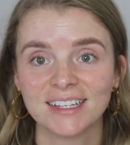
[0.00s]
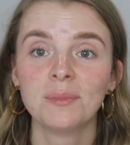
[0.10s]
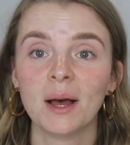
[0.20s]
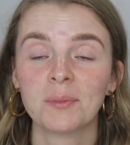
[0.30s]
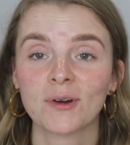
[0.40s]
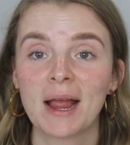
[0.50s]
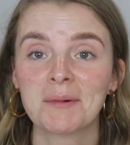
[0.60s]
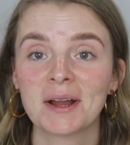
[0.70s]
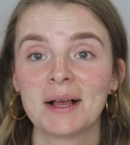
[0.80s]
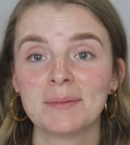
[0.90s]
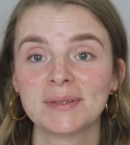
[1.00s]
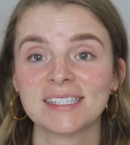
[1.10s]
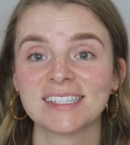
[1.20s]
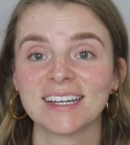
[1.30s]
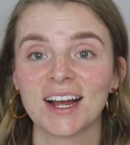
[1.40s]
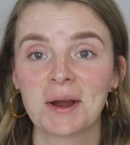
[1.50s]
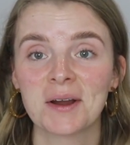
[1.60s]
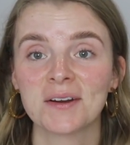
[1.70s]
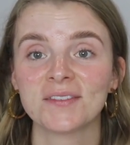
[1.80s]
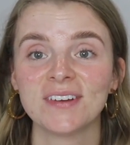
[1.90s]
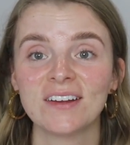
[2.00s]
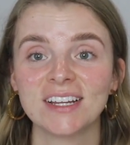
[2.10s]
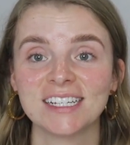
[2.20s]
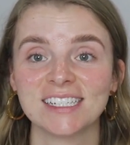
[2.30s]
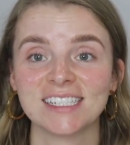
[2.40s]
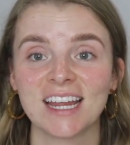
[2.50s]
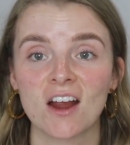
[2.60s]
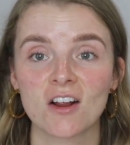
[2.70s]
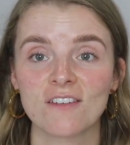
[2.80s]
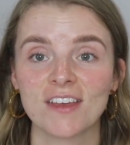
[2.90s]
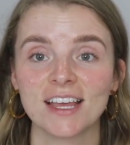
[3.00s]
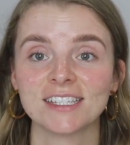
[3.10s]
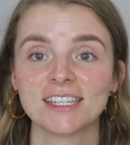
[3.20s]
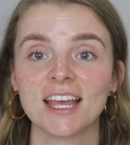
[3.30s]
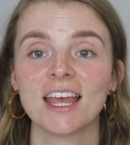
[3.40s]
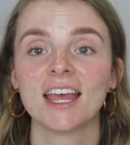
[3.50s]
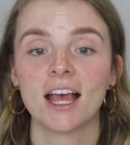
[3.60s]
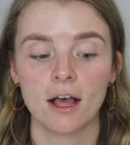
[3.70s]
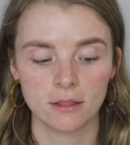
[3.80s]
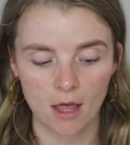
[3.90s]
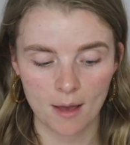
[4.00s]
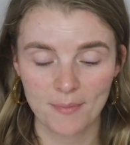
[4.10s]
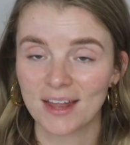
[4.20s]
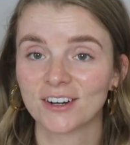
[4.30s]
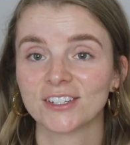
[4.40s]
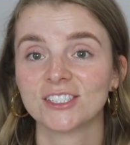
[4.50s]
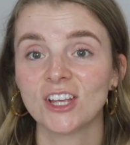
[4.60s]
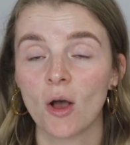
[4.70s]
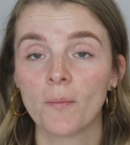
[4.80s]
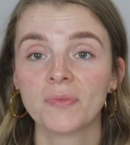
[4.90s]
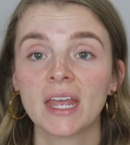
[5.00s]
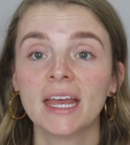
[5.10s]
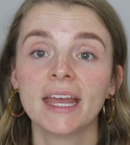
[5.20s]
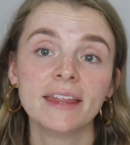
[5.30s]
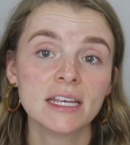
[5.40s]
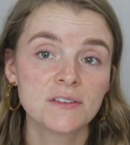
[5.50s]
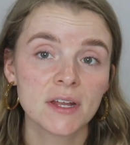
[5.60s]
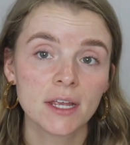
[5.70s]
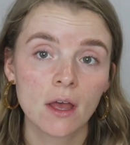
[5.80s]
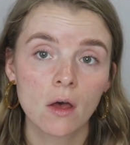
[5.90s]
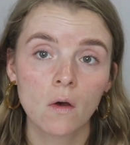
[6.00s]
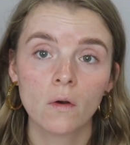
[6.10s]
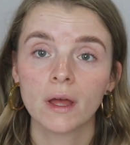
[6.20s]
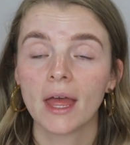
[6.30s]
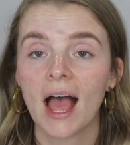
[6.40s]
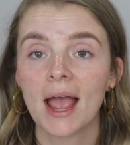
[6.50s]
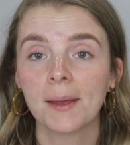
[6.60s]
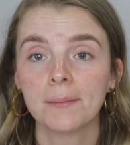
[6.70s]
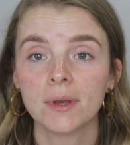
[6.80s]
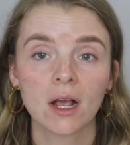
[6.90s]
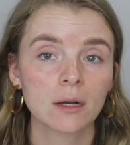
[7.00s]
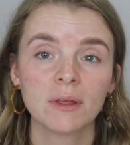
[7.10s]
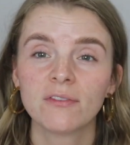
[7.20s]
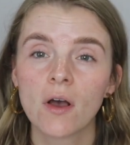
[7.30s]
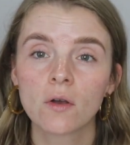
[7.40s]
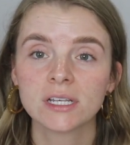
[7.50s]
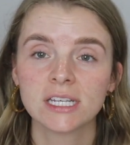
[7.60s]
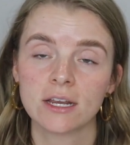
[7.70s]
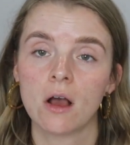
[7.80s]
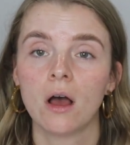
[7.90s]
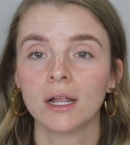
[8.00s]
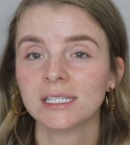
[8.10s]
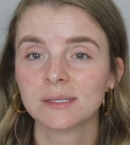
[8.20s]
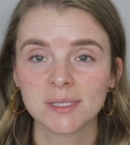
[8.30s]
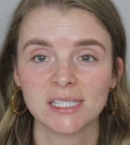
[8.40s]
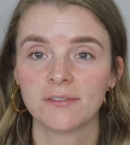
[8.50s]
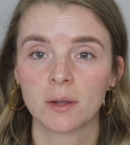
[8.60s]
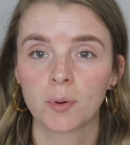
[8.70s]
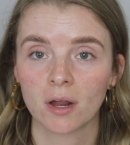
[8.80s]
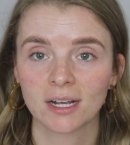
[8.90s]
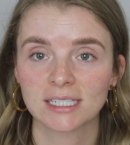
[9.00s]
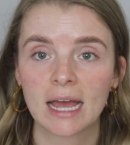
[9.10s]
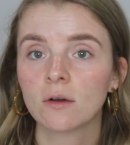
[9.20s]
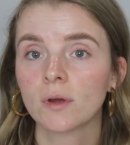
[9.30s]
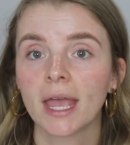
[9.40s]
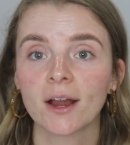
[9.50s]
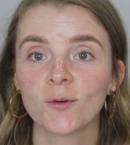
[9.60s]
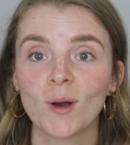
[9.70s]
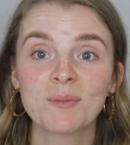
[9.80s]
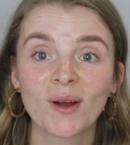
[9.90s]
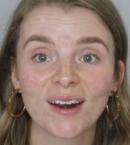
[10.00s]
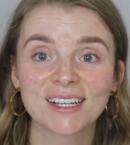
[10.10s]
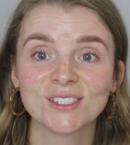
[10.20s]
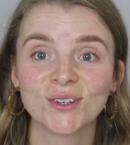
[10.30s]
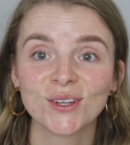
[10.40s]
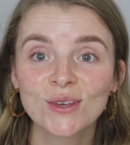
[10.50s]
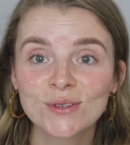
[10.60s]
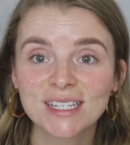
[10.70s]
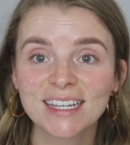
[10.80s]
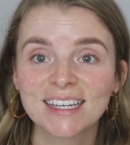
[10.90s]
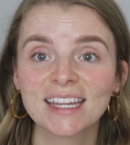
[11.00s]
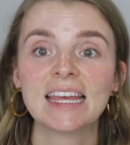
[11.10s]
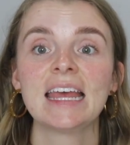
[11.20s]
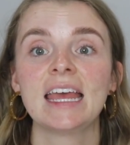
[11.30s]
But primer helps our foundation stay on our face a lot better. So in this video, I'm not going to be focusing on specific products. I don't care what products you're using.